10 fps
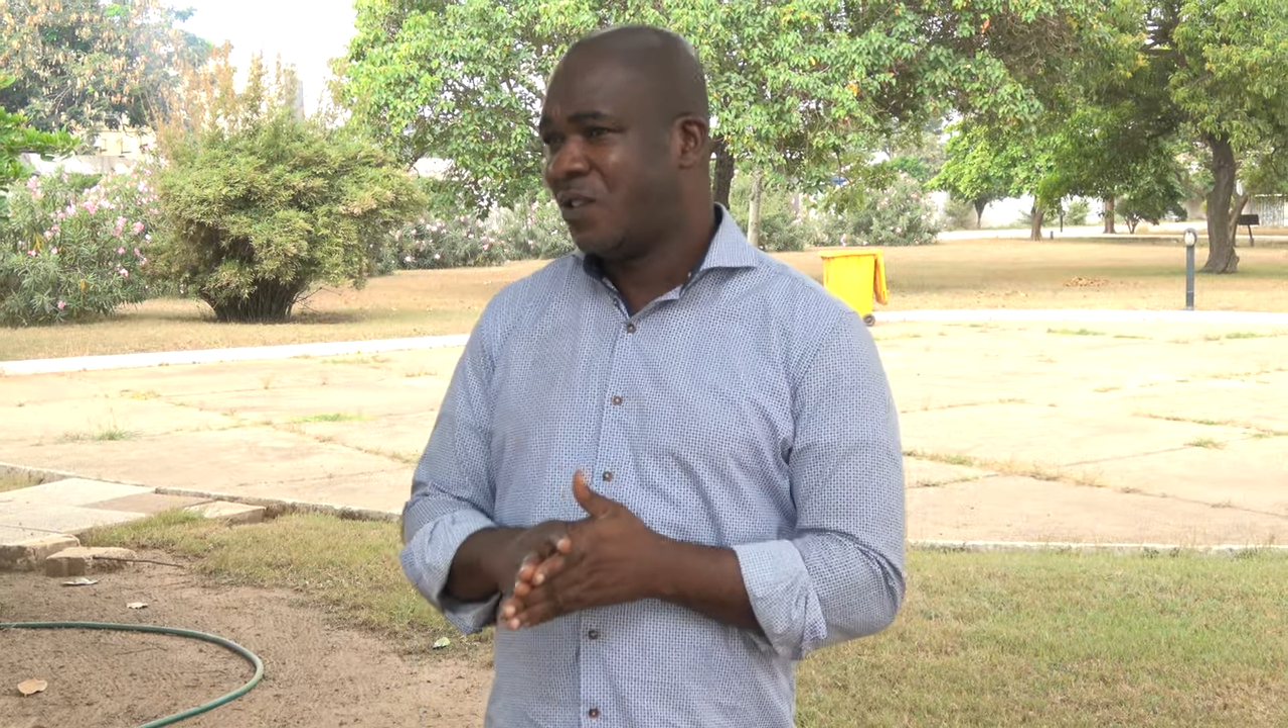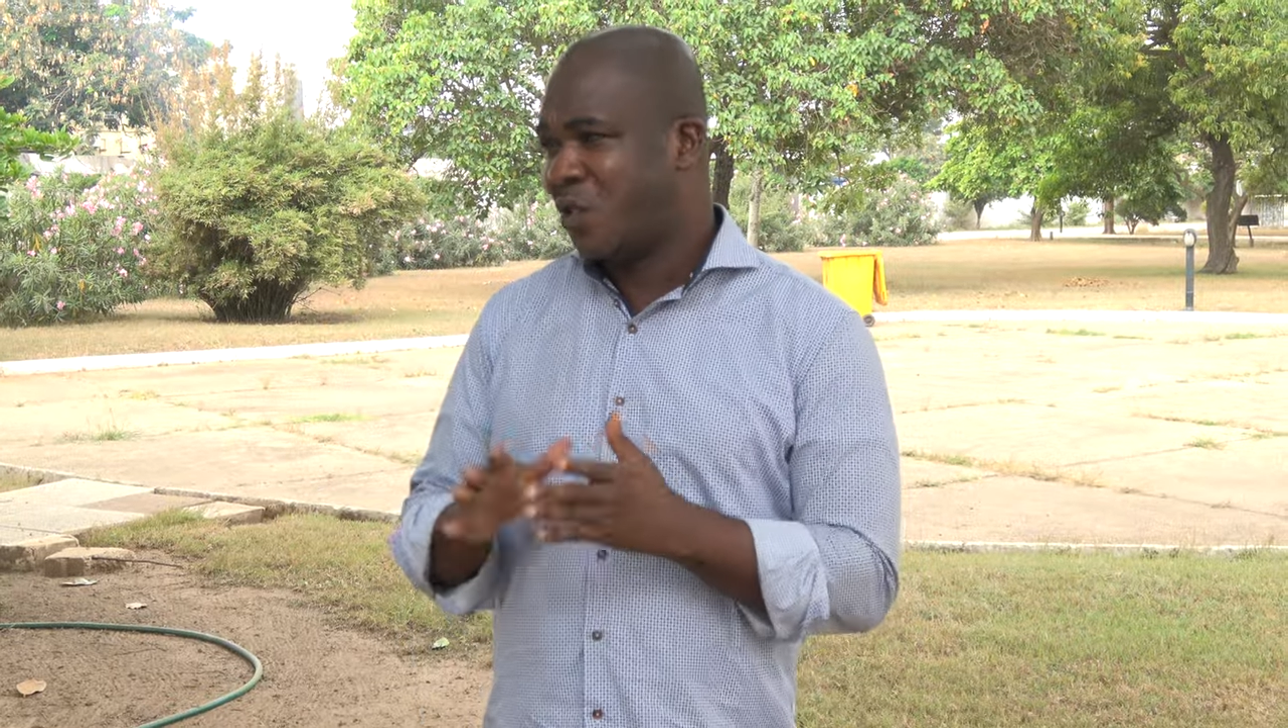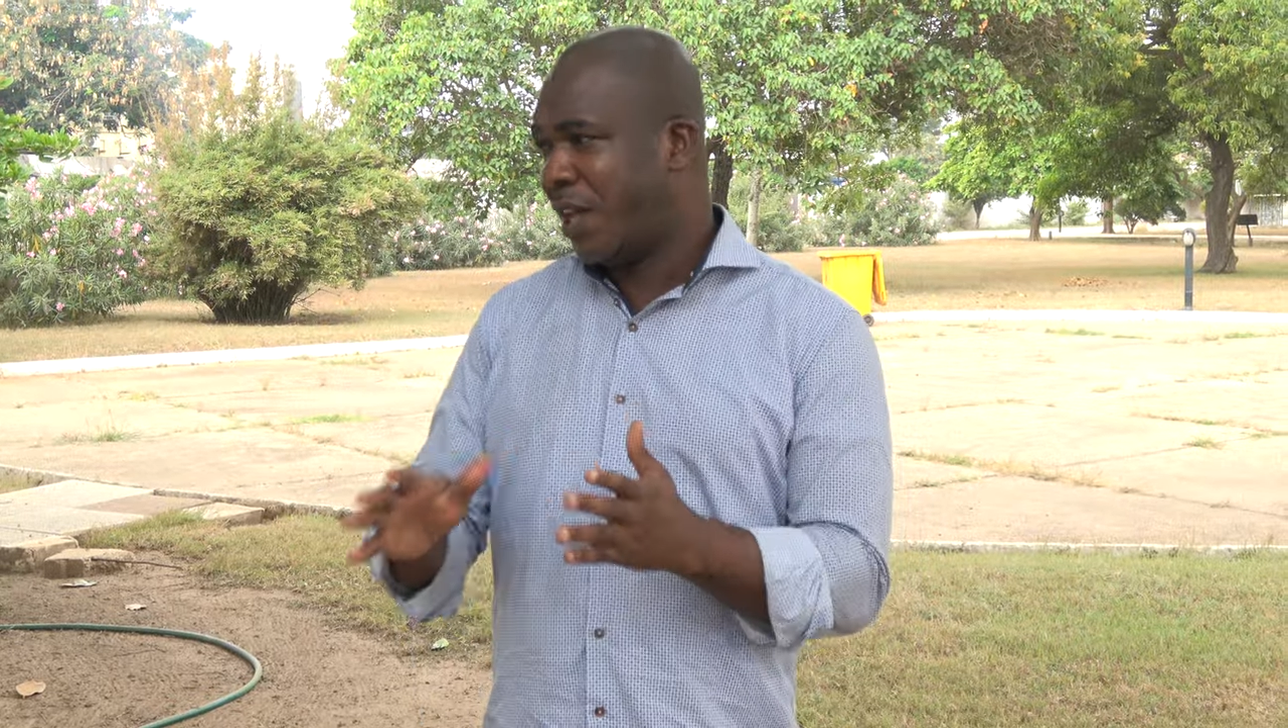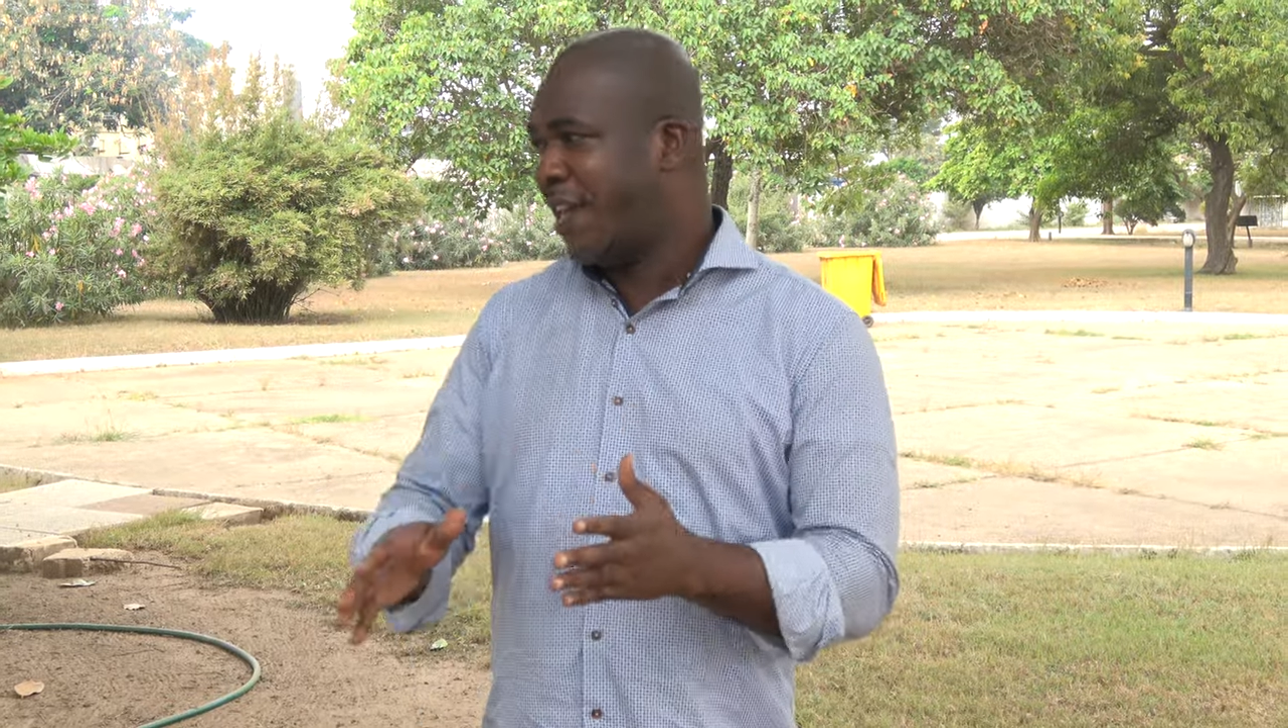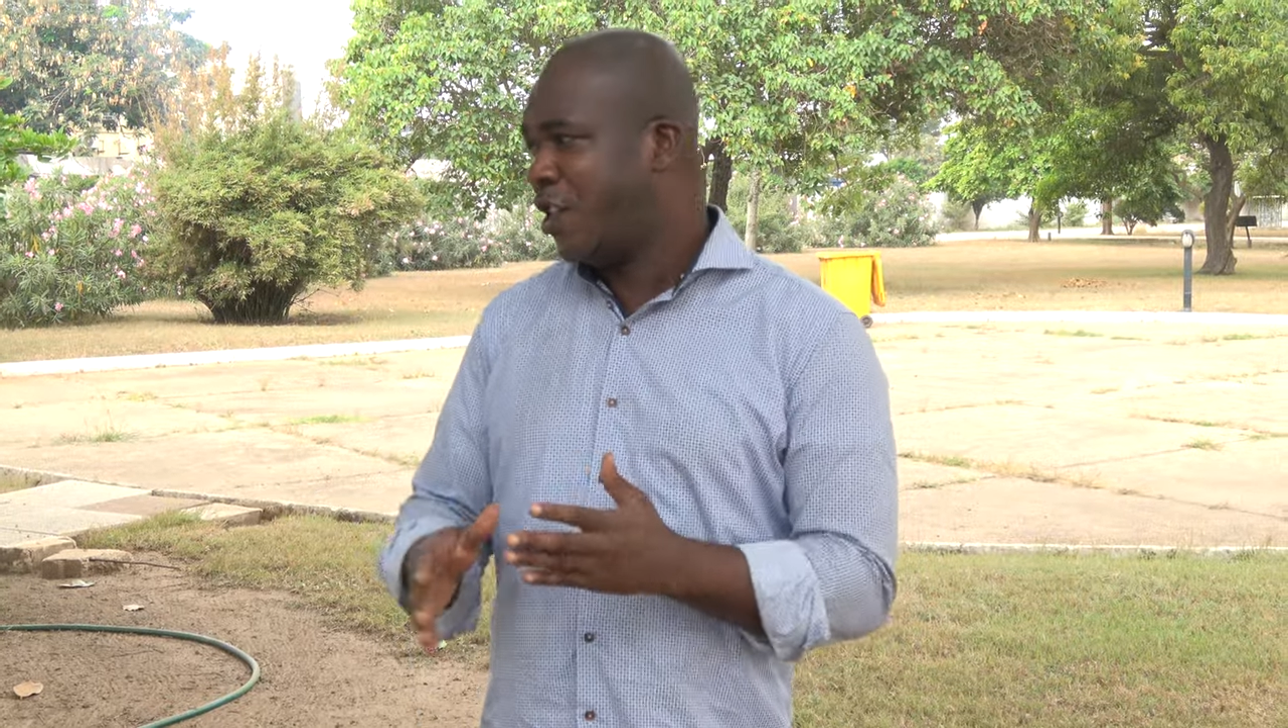
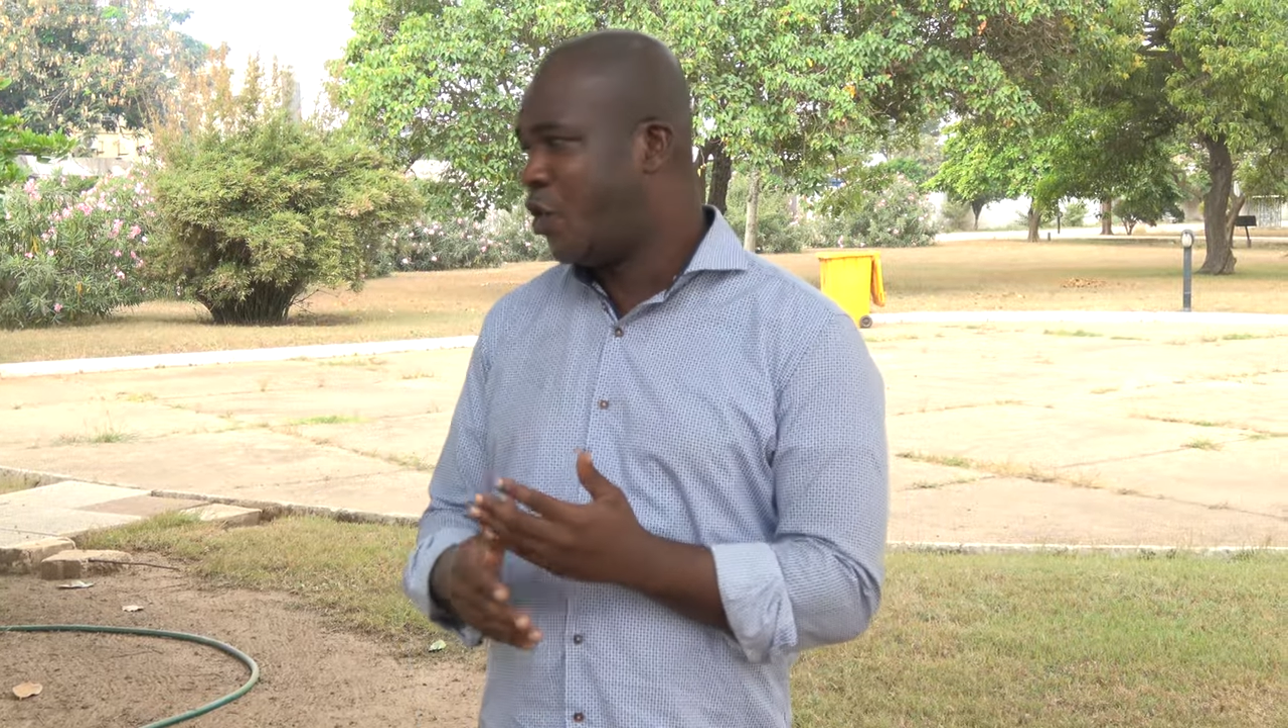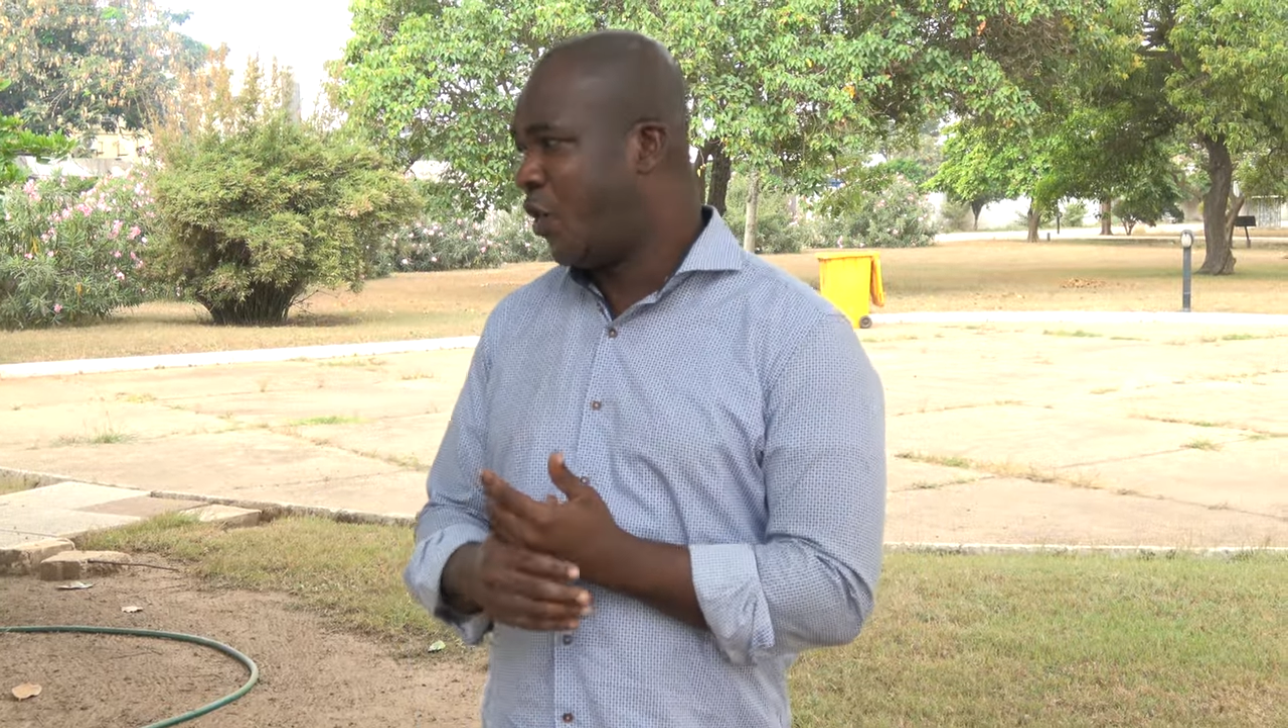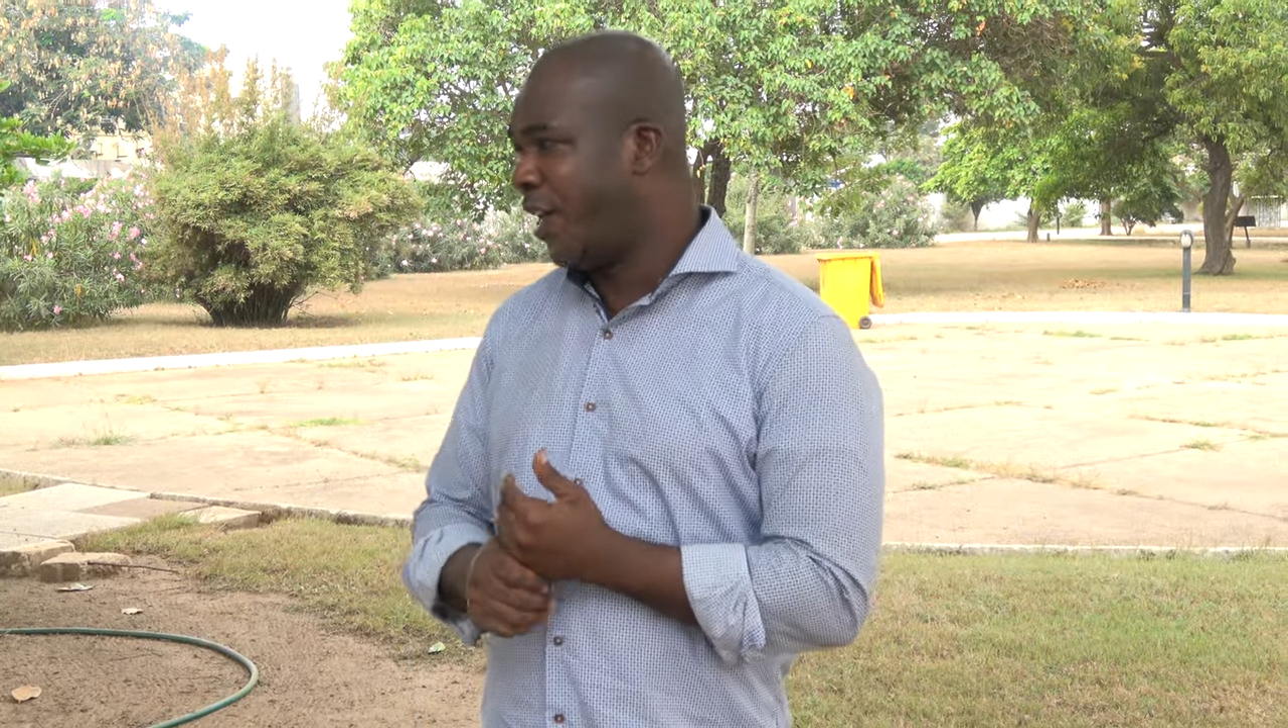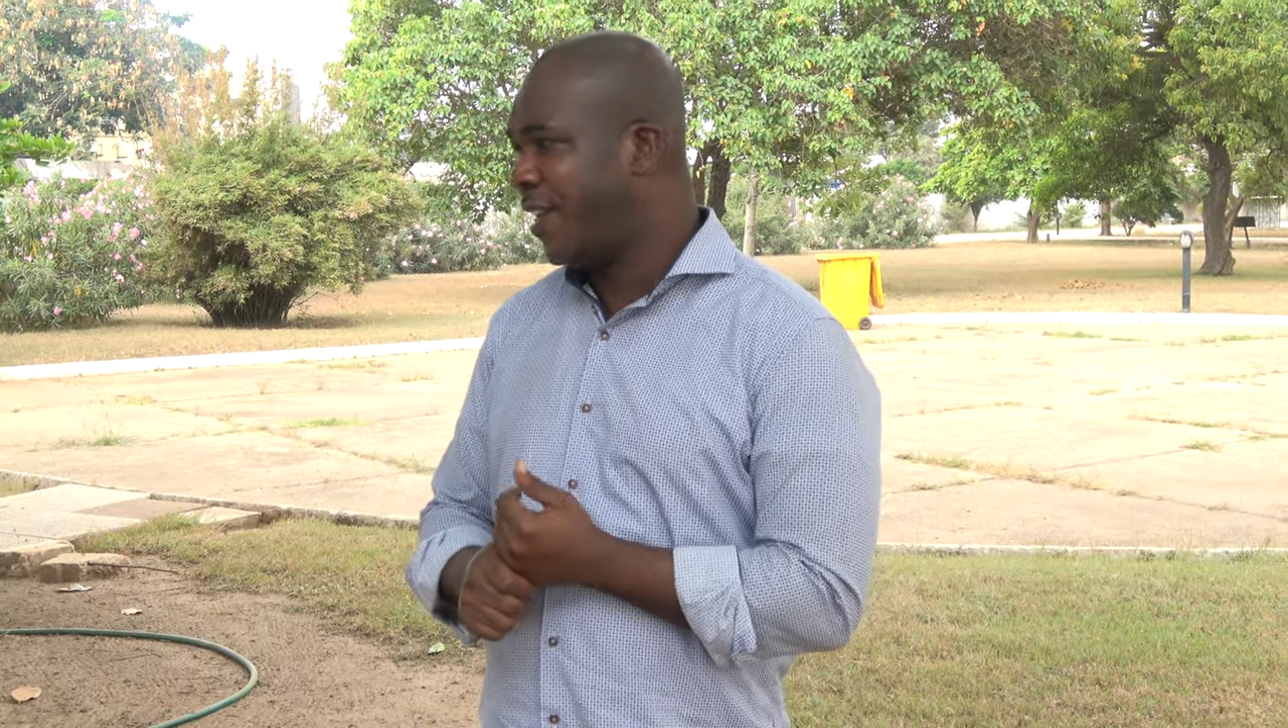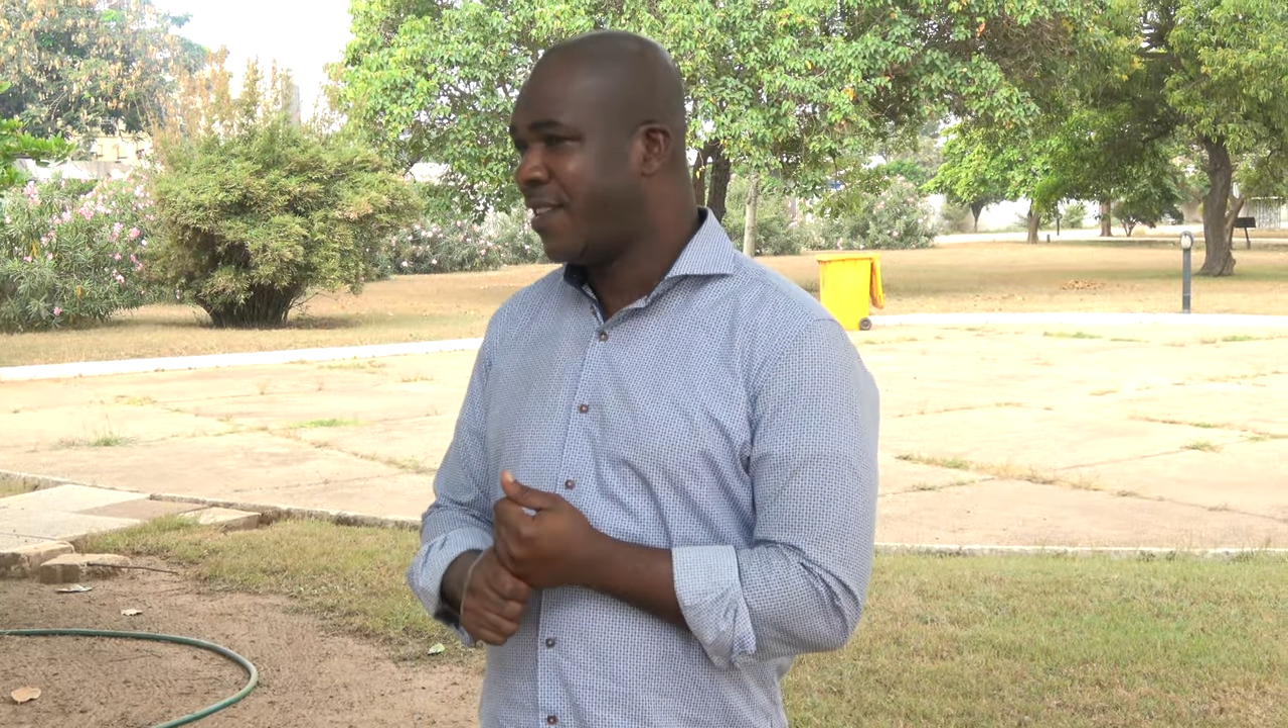to the
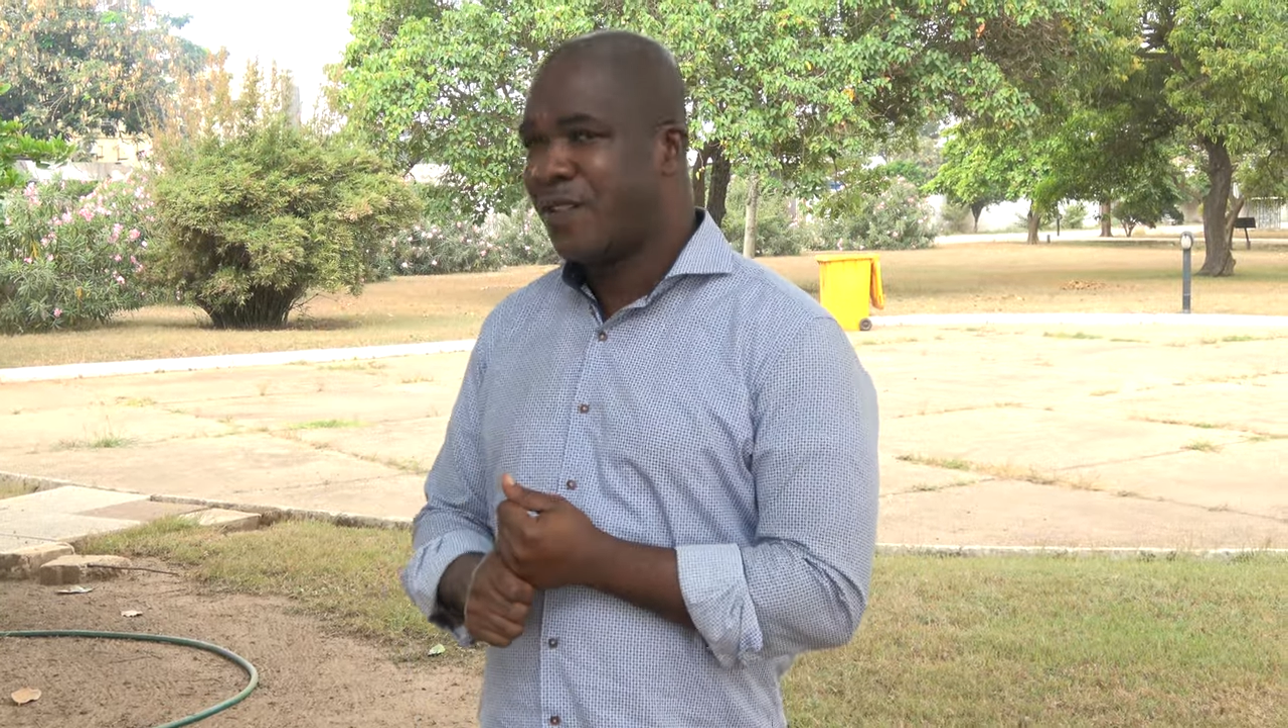history